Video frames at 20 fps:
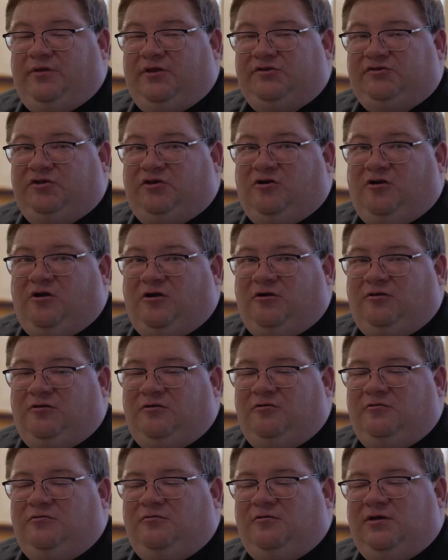Blessed
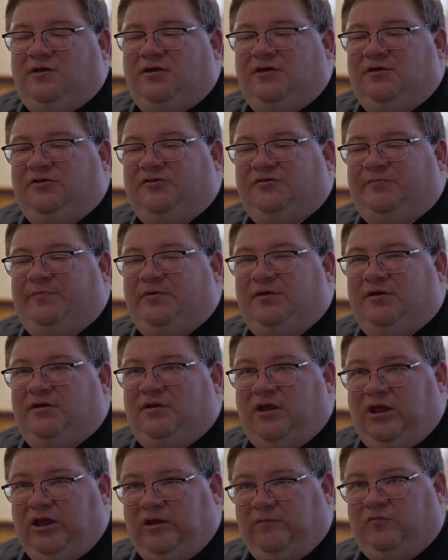Carlo has
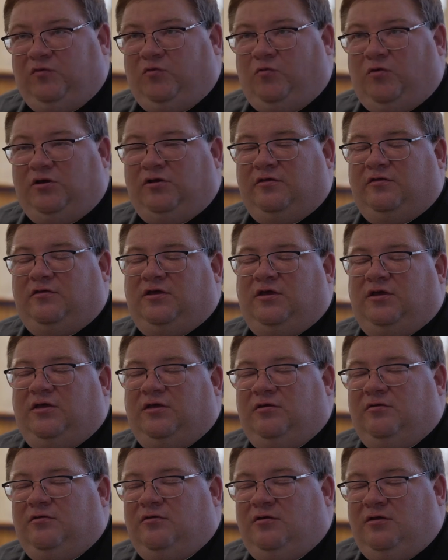been named one of
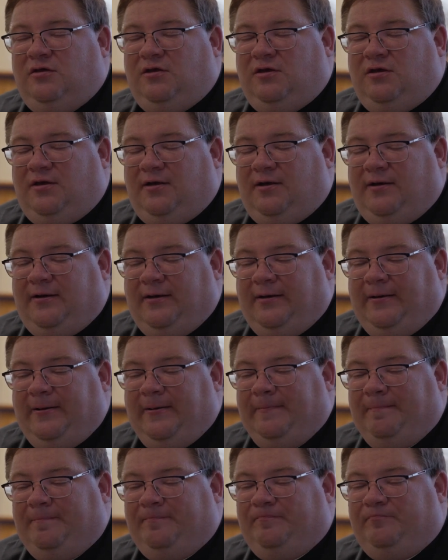the
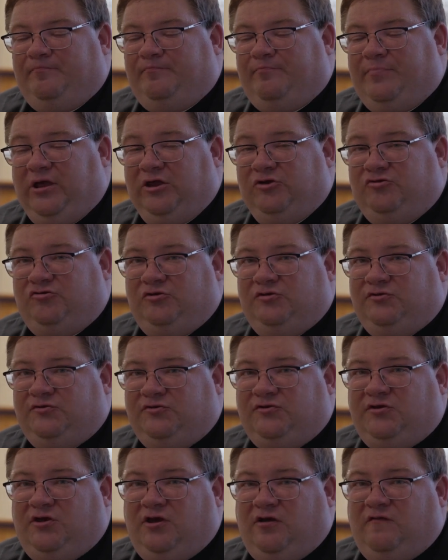
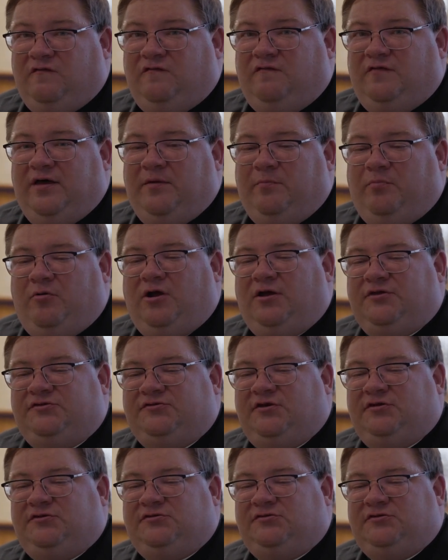patrons of that
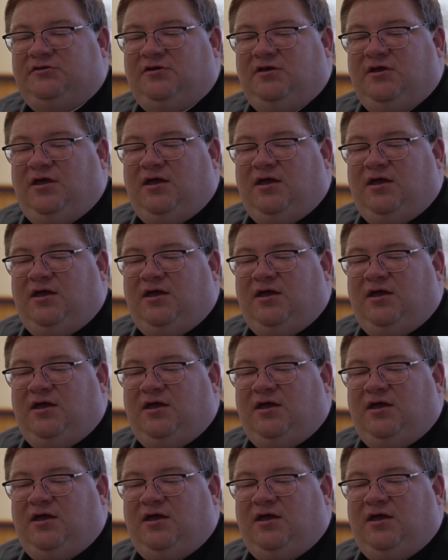process,